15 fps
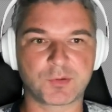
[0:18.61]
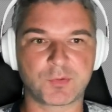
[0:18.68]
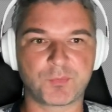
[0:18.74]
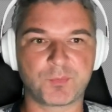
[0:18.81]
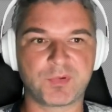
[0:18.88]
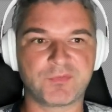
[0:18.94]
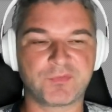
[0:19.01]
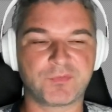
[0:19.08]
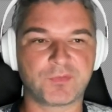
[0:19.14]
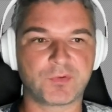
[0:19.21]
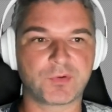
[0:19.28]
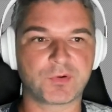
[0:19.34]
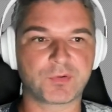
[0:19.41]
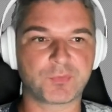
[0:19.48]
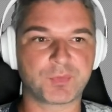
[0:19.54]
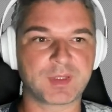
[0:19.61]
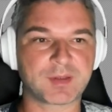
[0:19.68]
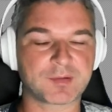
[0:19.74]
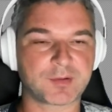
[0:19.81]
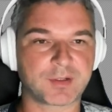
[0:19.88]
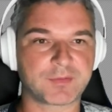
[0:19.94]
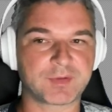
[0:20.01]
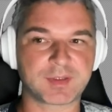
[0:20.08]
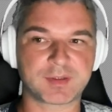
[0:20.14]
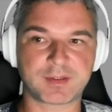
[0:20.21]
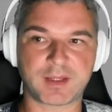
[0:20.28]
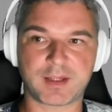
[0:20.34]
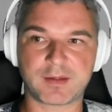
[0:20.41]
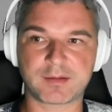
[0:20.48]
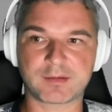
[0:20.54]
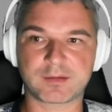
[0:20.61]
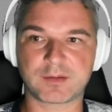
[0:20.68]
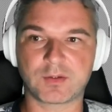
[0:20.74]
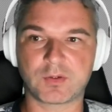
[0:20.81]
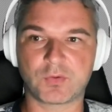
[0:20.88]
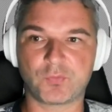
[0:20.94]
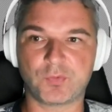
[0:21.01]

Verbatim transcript: So before we start this test,